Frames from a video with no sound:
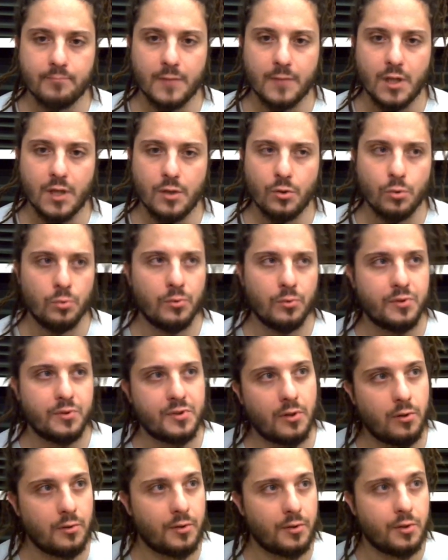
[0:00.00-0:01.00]
rules
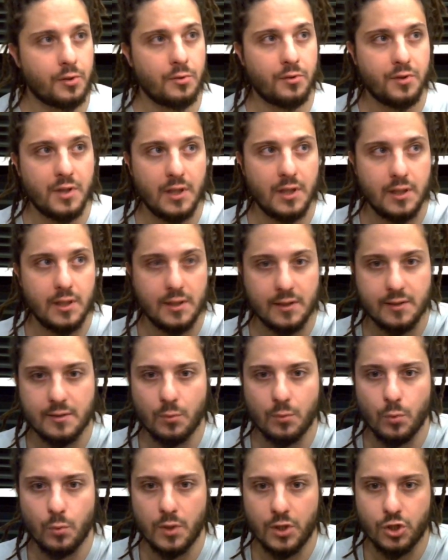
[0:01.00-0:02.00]
all the good things
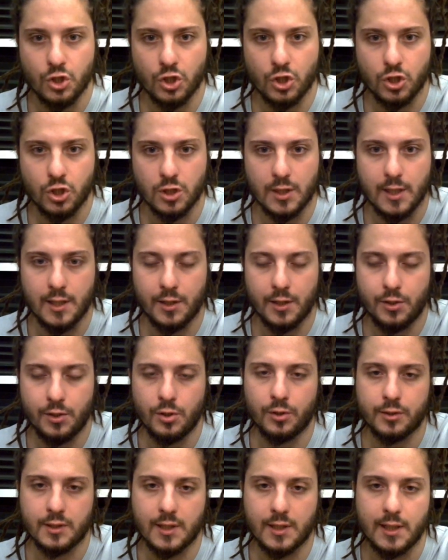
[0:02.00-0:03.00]
which are
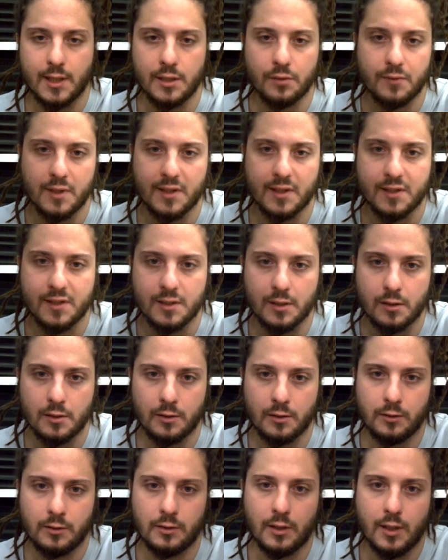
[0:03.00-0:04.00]
not kind of
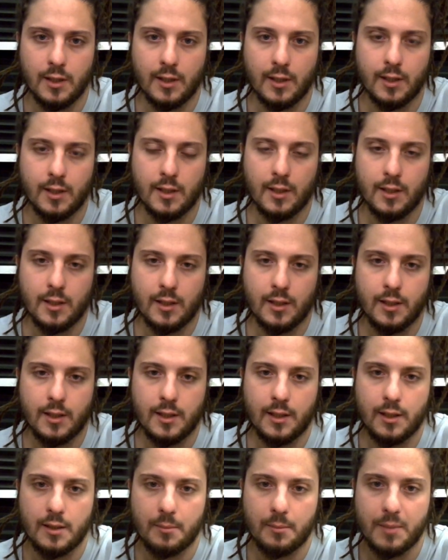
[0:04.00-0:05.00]
external,
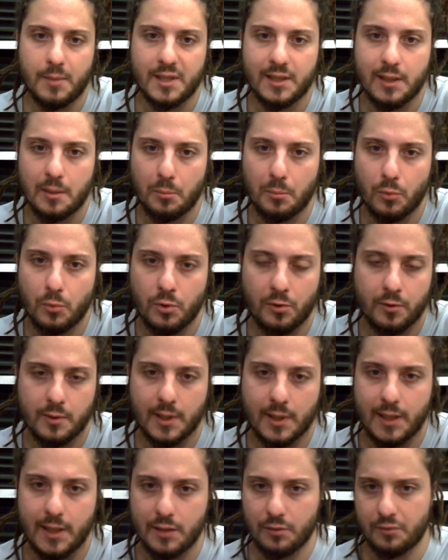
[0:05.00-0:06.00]
but they are more
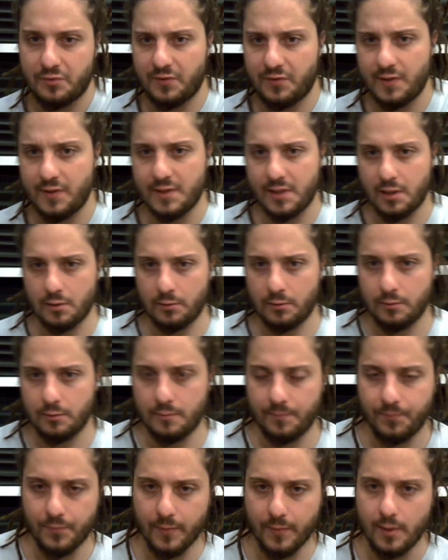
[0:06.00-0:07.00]
kind of physical.
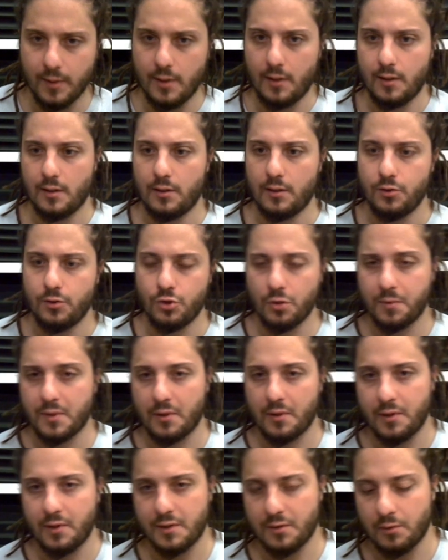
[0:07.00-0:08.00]

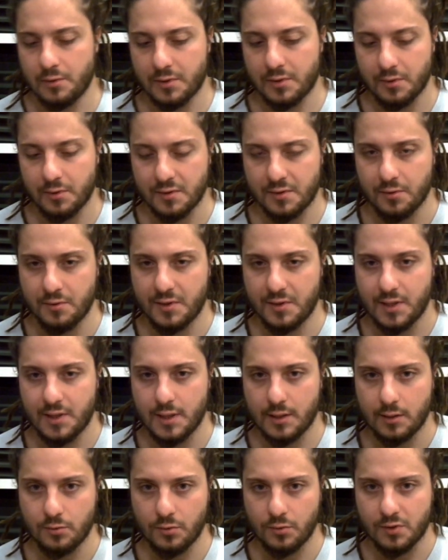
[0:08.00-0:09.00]
Jupiter is also
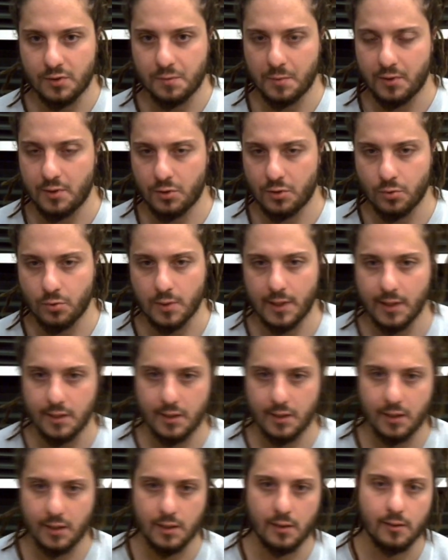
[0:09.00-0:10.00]
associated to
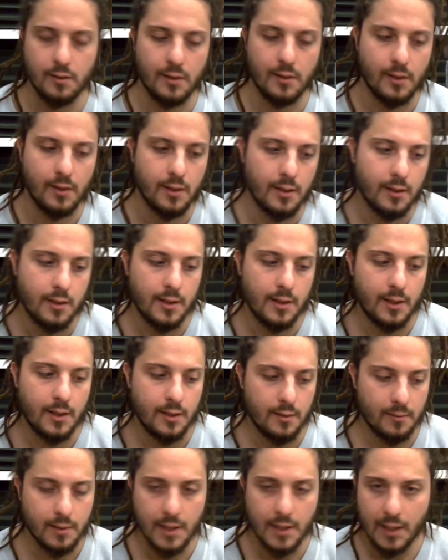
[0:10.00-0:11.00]
spirituality,
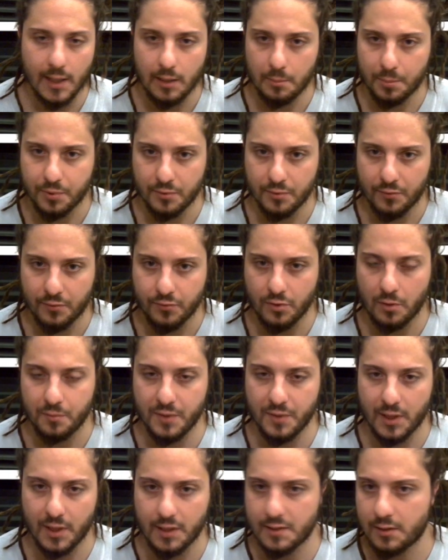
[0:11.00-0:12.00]
help from
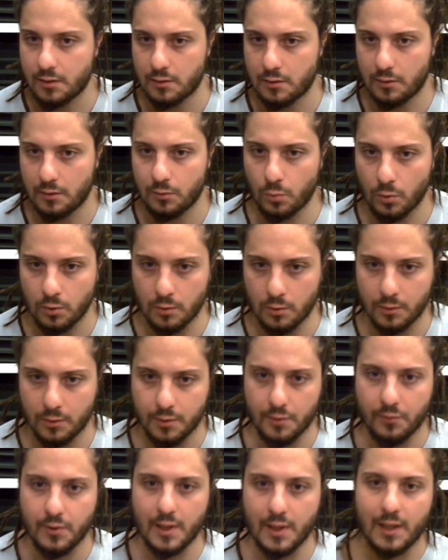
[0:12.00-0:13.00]
the external world,
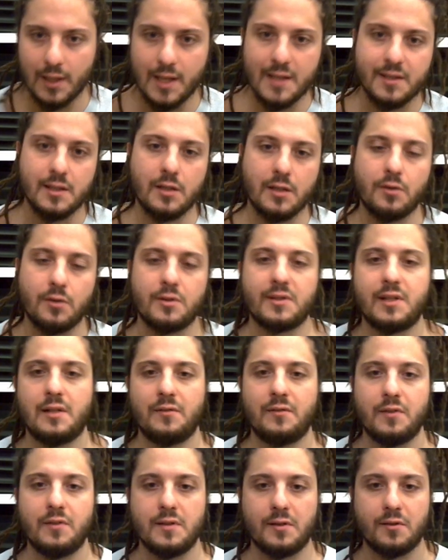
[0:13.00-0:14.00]
realizing
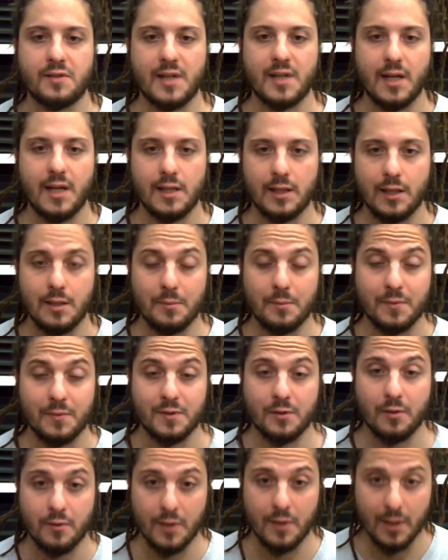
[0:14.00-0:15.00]
yourself in society. I'm
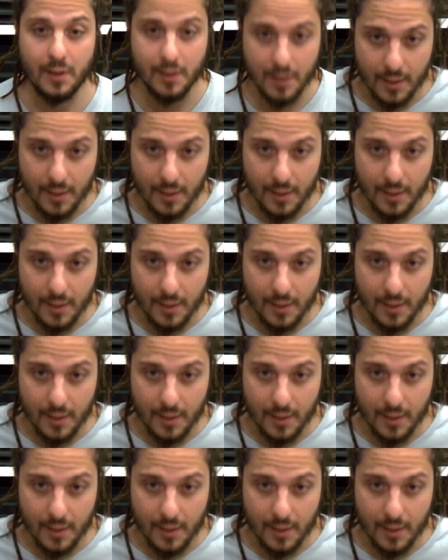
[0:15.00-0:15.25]
sorry.